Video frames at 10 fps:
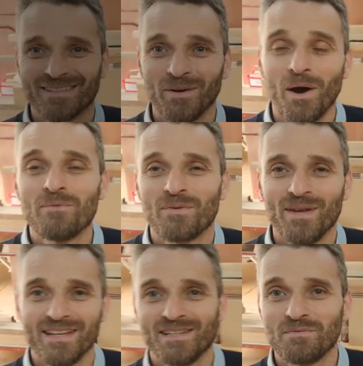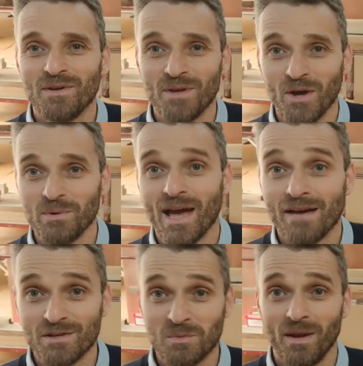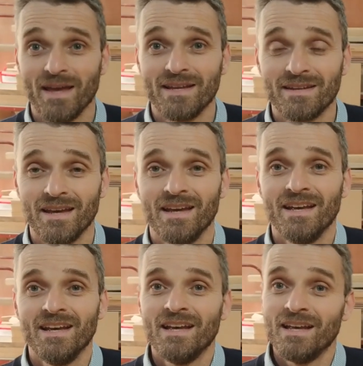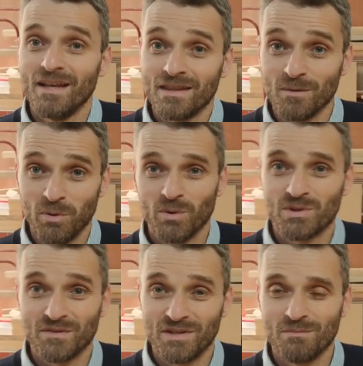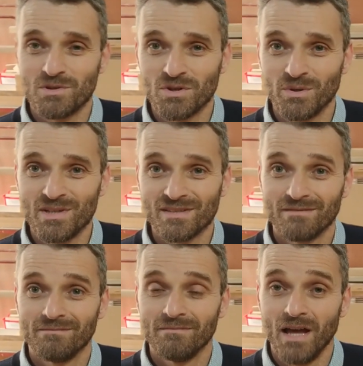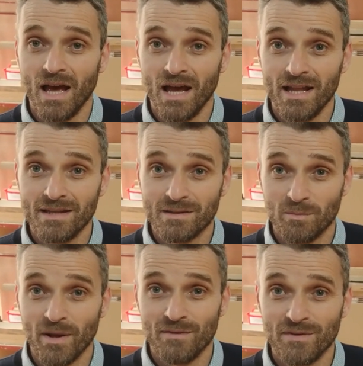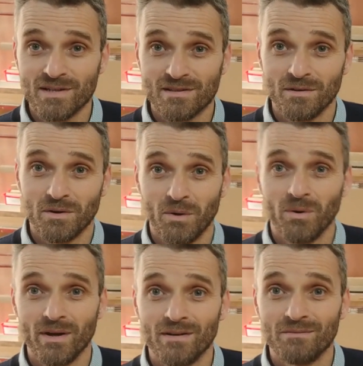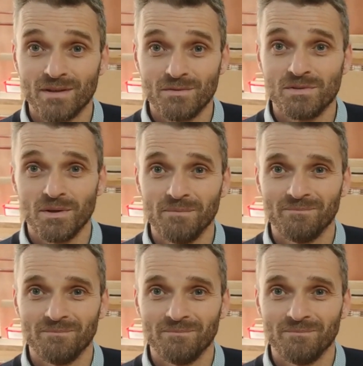So hopefully in this video we have explained the importance of timber choice and the benefits that Accoya gives you.